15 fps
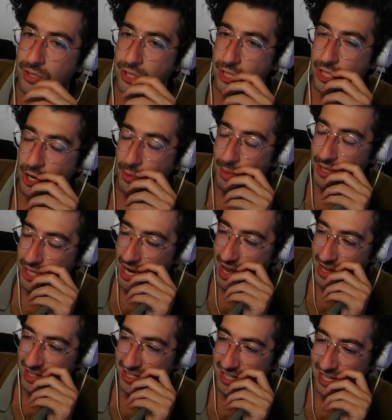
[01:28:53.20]
so much
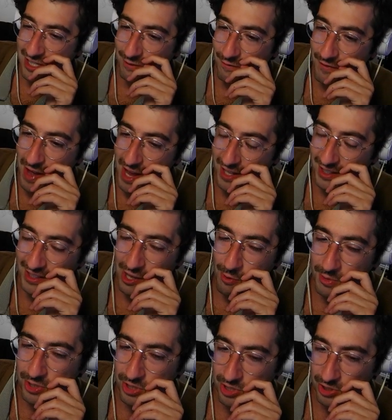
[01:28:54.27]
excess fat. Like they
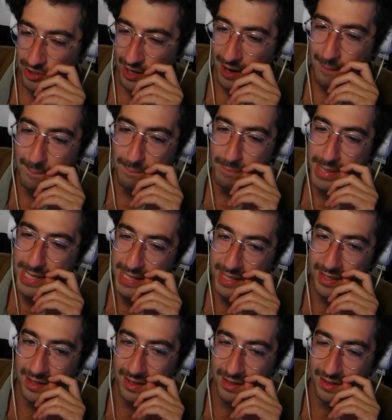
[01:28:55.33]
almost just look like a
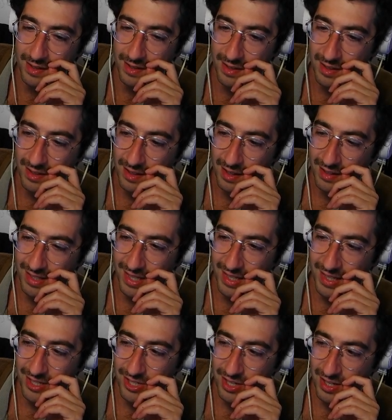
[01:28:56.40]
bean, and then
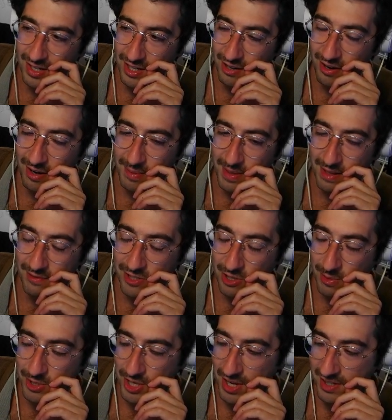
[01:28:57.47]
they you know what I mean. They have so
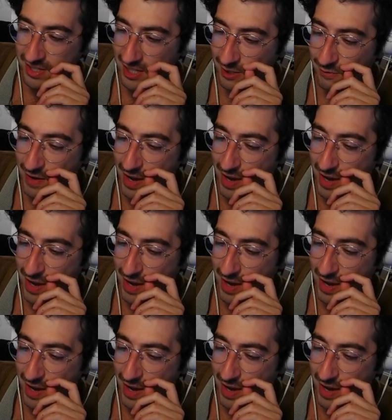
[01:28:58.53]
much excess fat